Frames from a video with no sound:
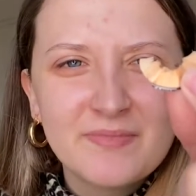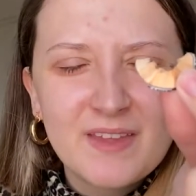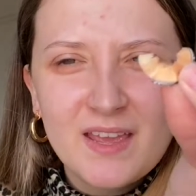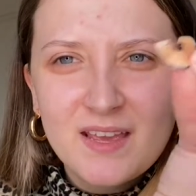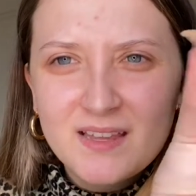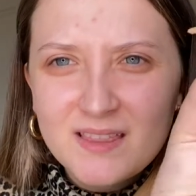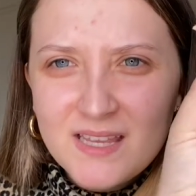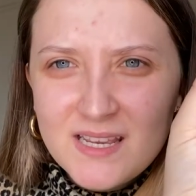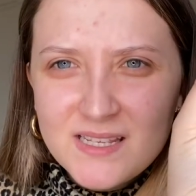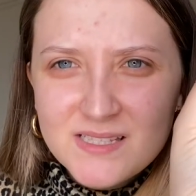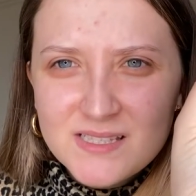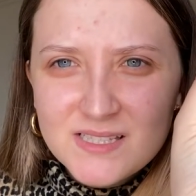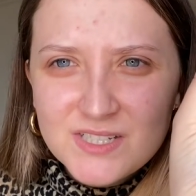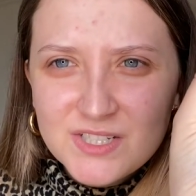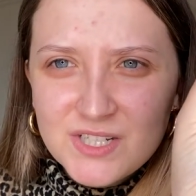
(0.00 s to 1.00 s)
These
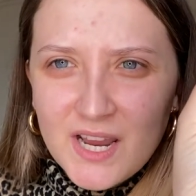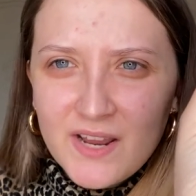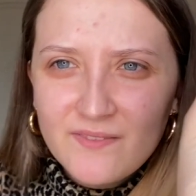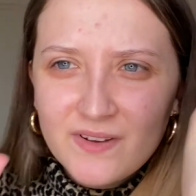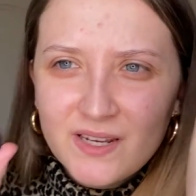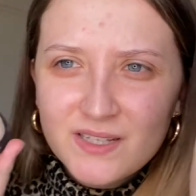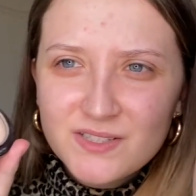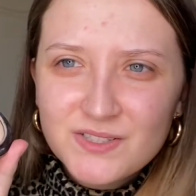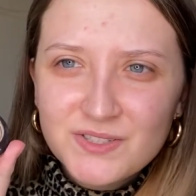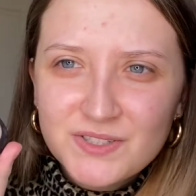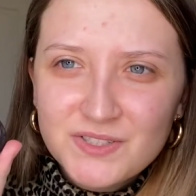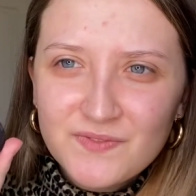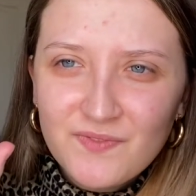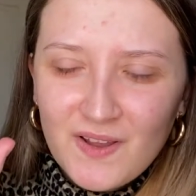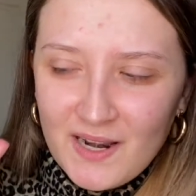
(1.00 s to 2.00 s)
shavings
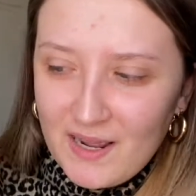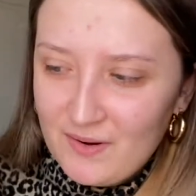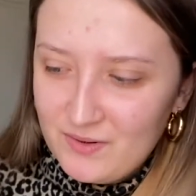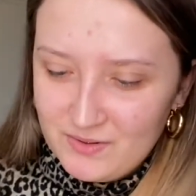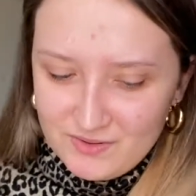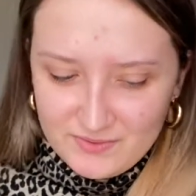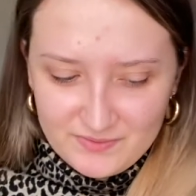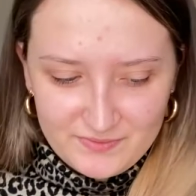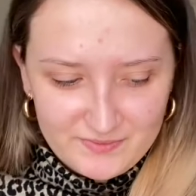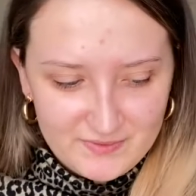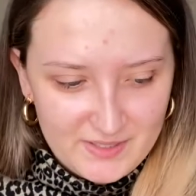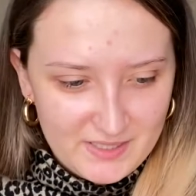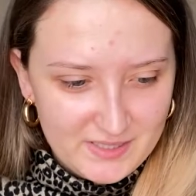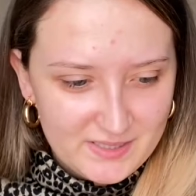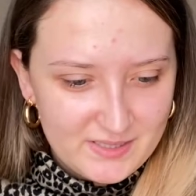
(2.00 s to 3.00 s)
just fell out of
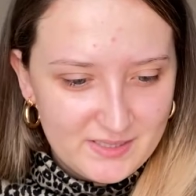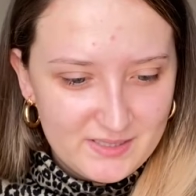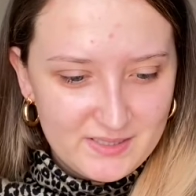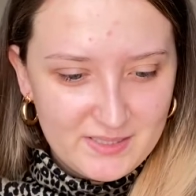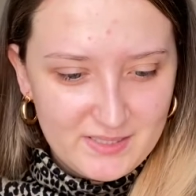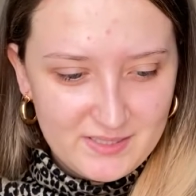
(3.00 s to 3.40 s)
this,